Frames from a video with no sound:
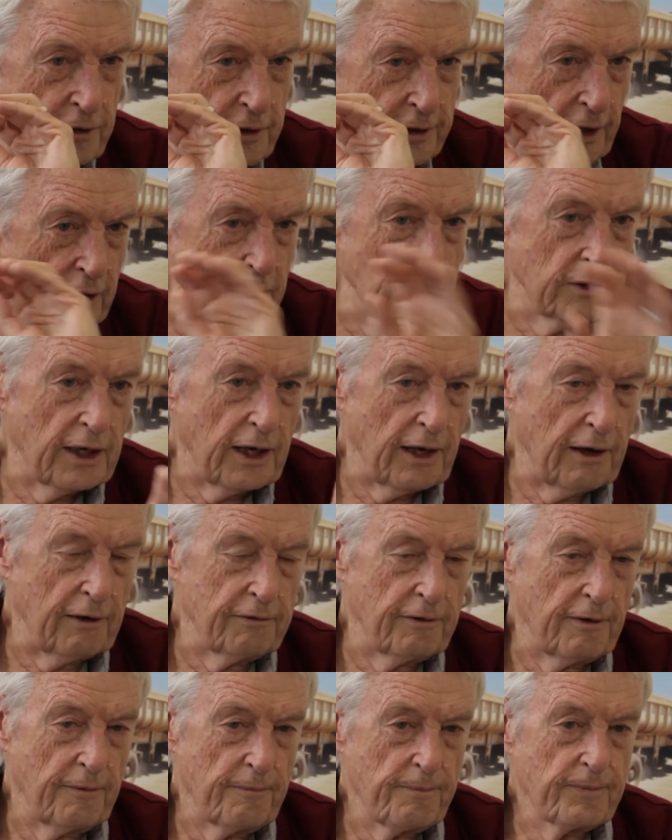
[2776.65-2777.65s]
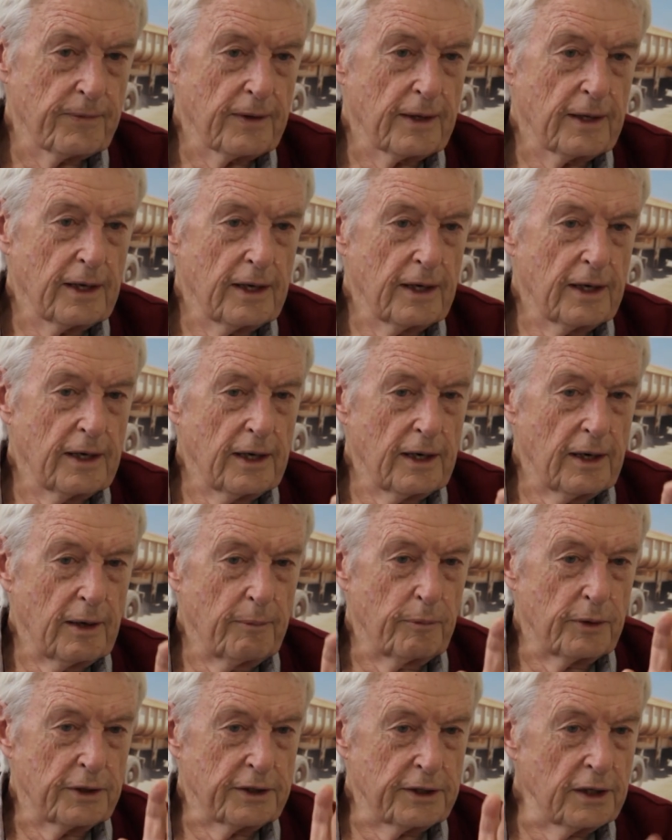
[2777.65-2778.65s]
you don't have
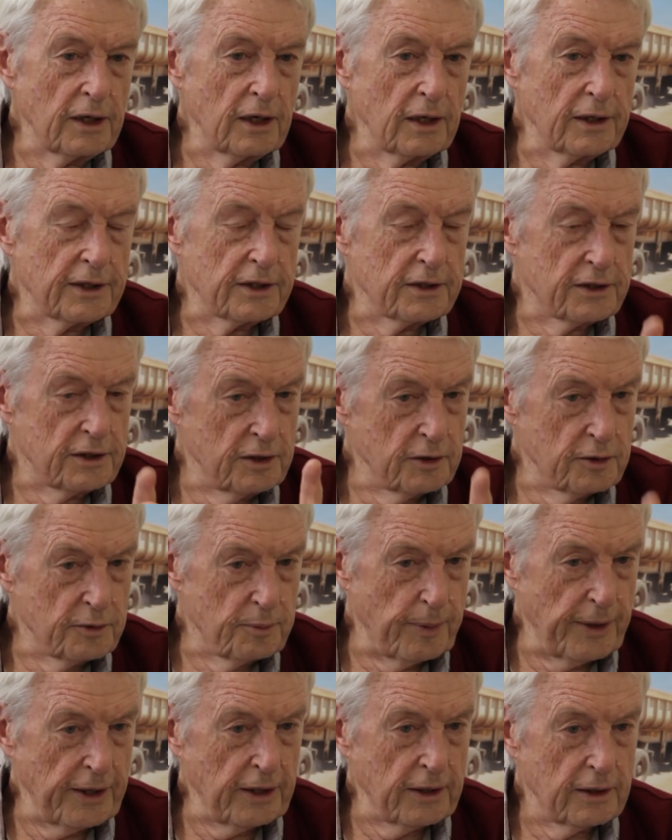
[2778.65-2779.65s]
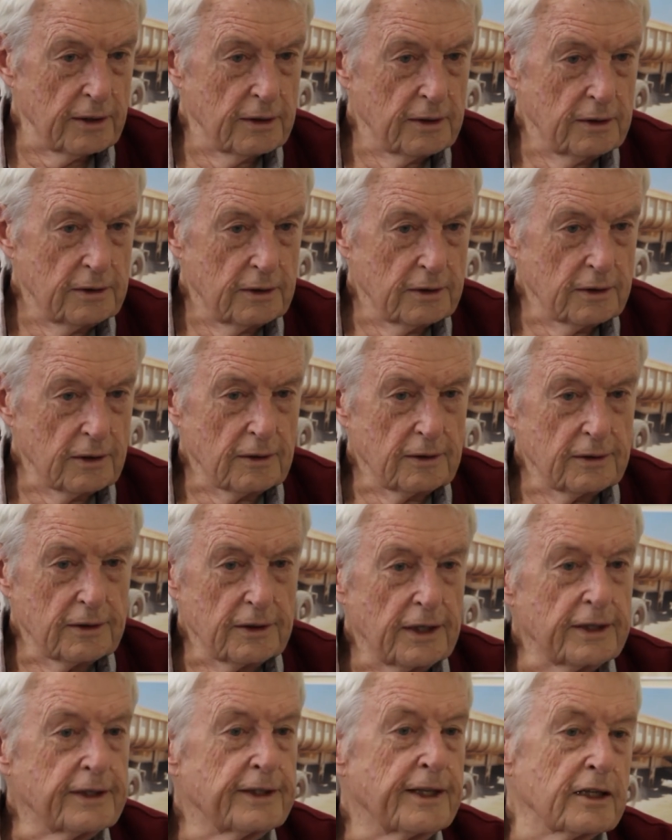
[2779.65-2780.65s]
material that's in spec,
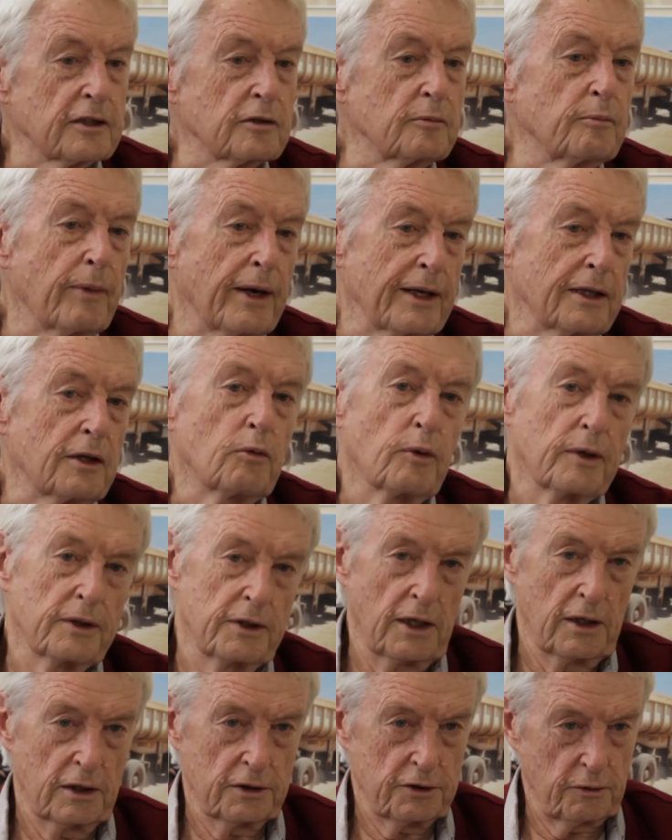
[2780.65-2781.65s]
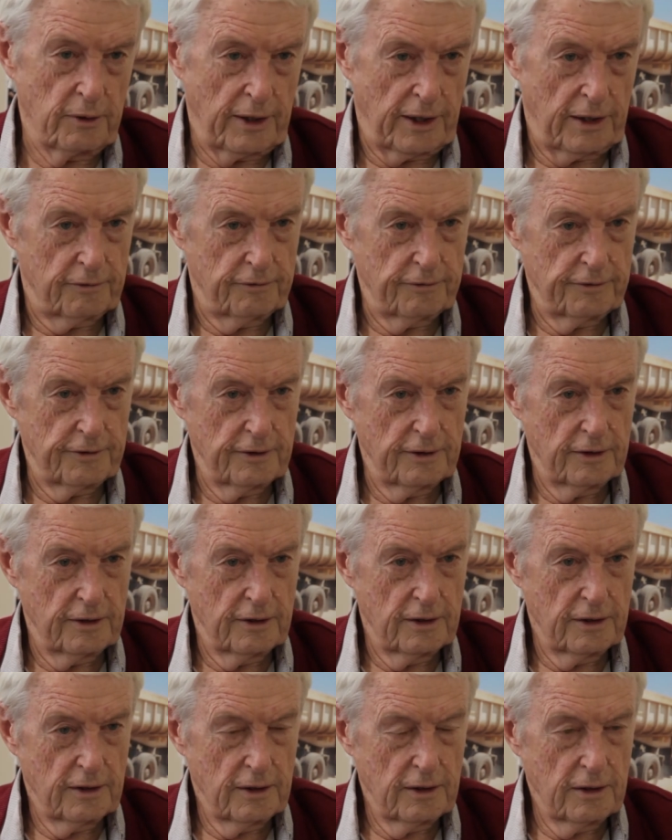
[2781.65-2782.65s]
it doesn't matter what else you have.
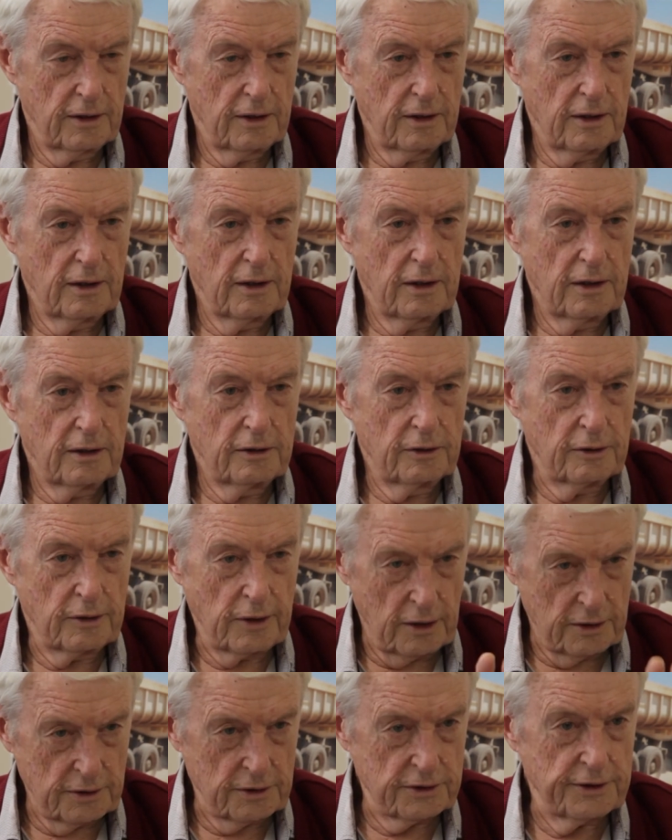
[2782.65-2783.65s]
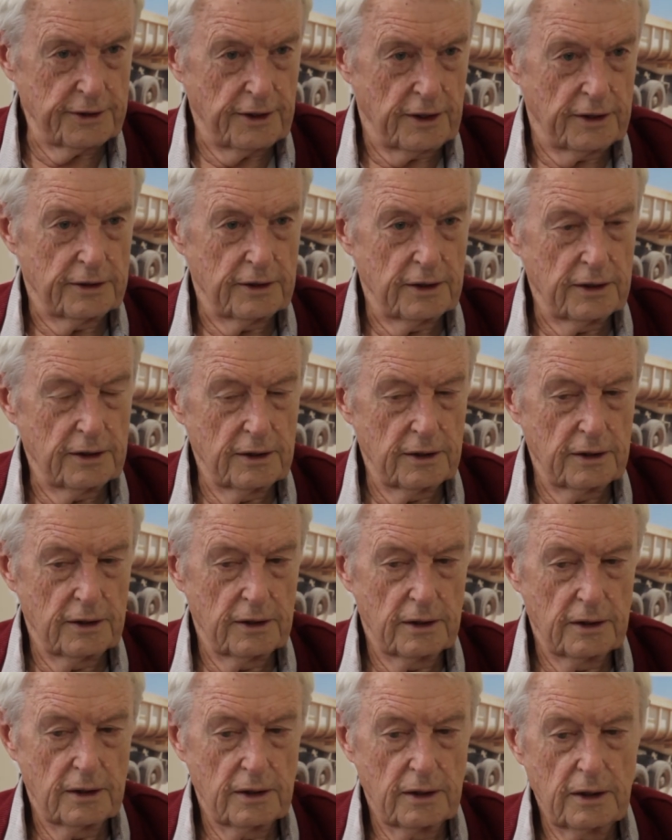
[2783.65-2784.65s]
You can't start.
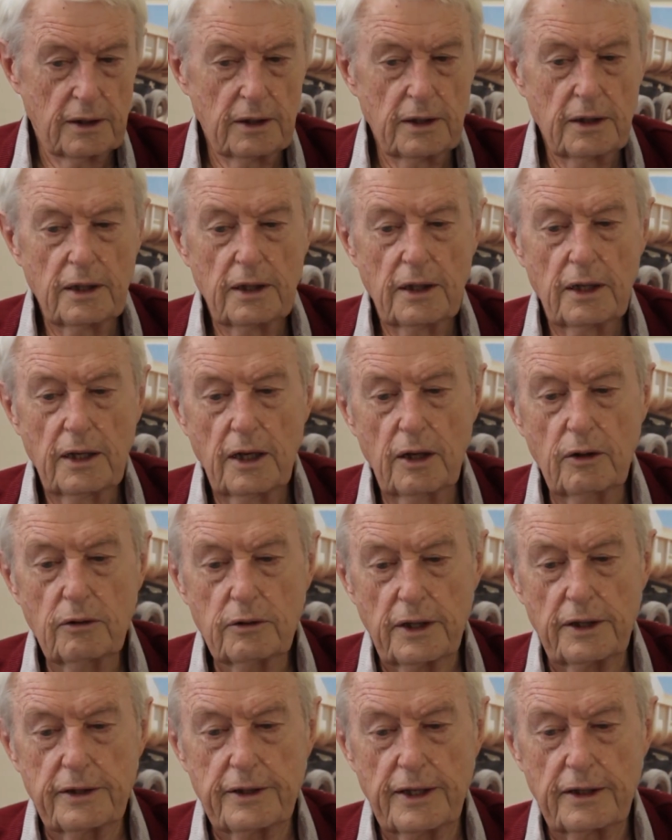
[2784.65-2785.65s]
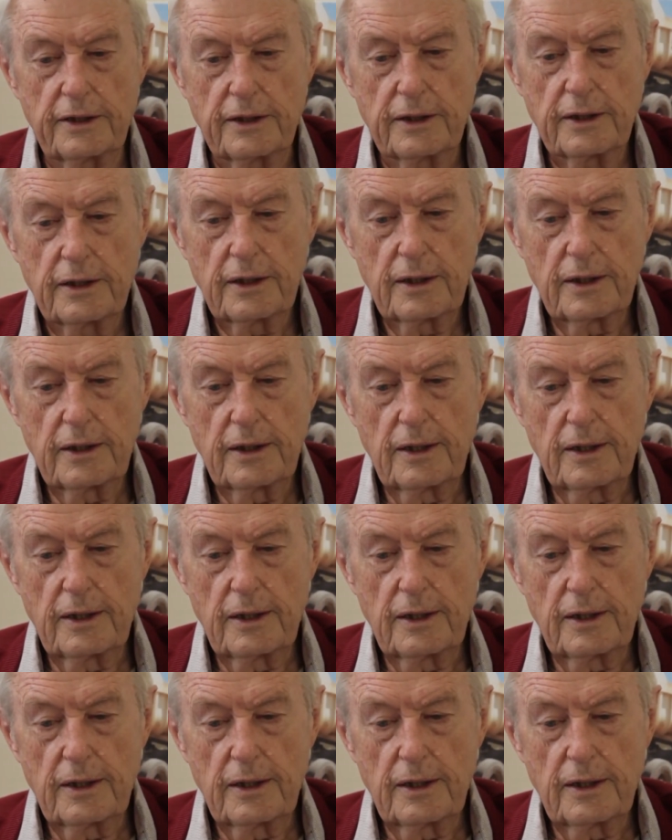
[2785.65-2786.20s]
Okay, then